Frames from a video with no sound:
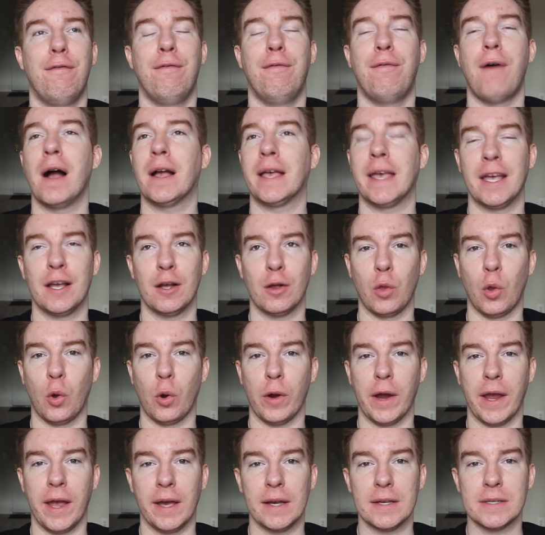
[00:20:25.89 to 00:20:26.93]
fucking
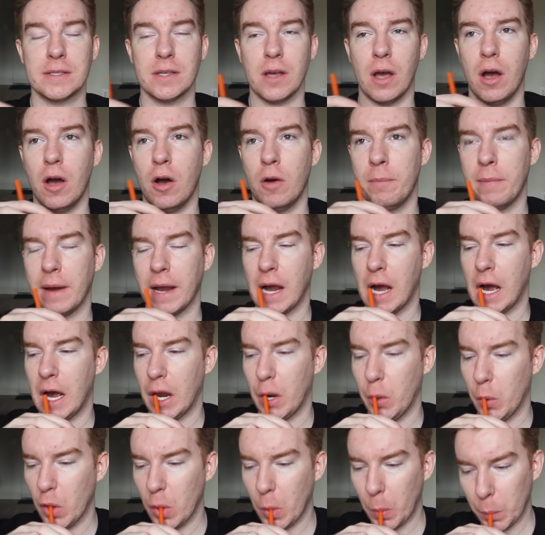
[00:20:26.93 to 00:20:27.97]
glorious. Oh my
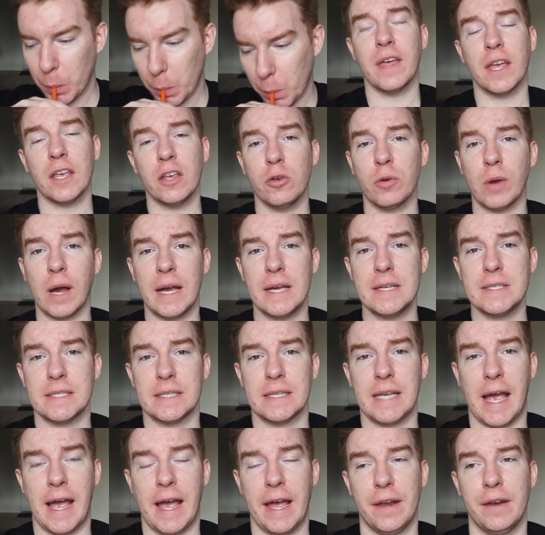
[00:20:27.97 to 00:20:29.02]
God. Thank you guys
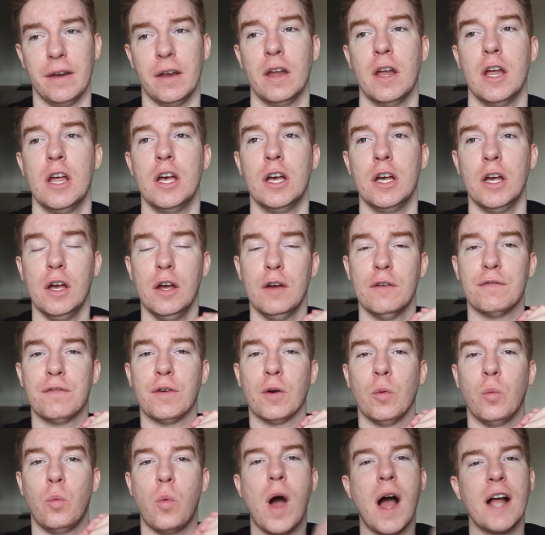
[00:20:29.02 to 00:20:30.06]
again
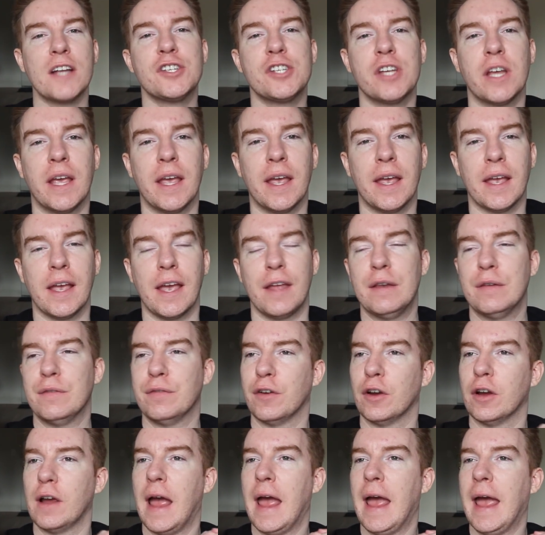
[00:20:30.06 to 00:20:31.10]
for watching and
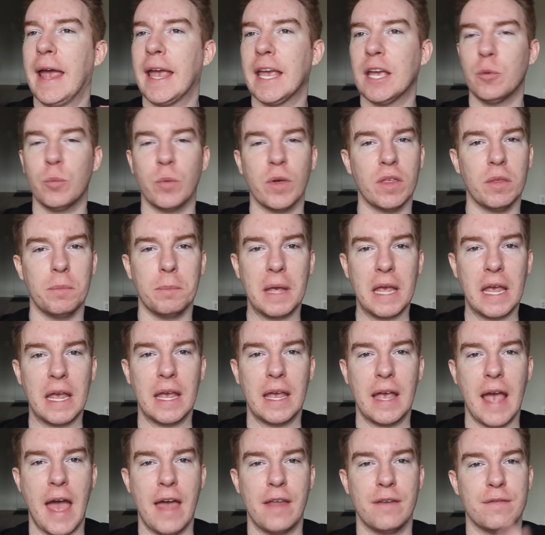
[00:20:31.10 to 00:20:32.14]
for hanging with
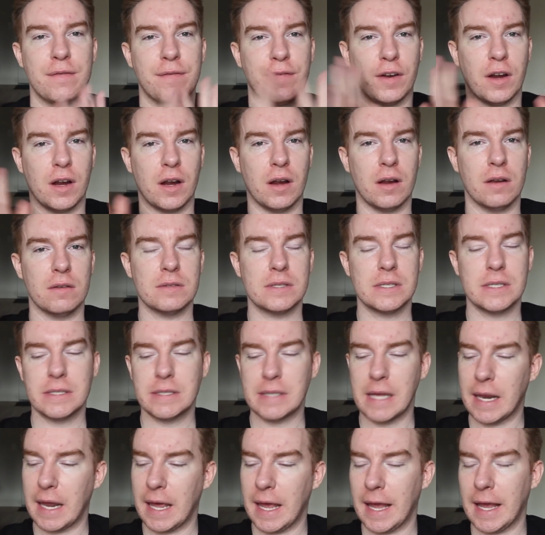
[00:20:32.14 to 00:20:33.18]
me and for
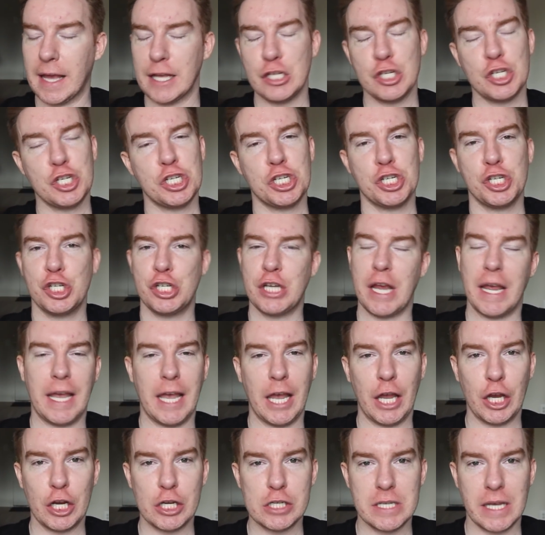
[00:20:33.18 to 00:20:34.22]
sitting and
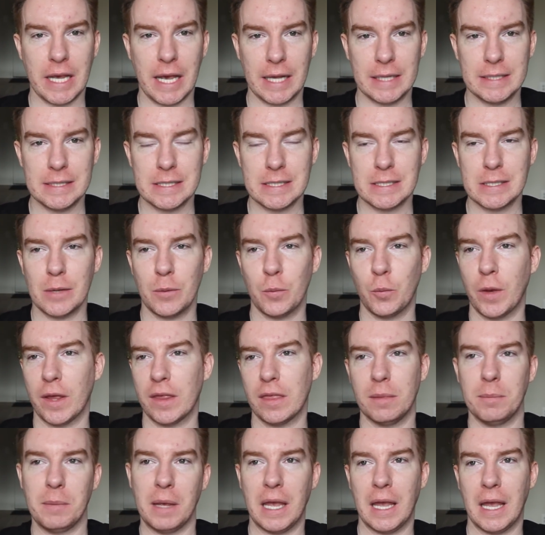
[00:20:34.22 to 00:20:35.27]
shaking your tits
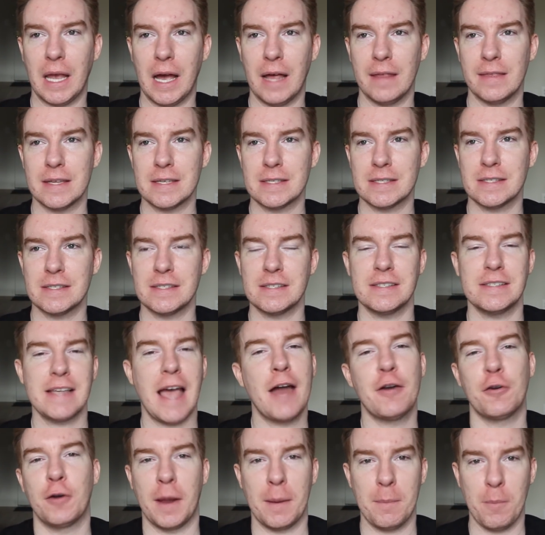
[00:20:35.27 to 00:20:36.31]
with me on this
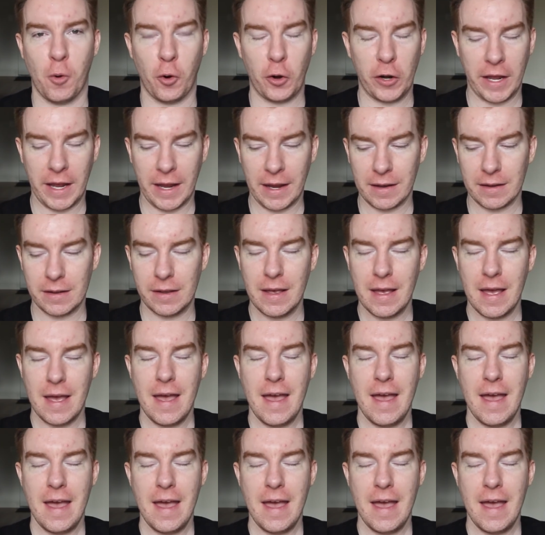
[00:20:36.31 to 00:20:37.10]
Saturday morning.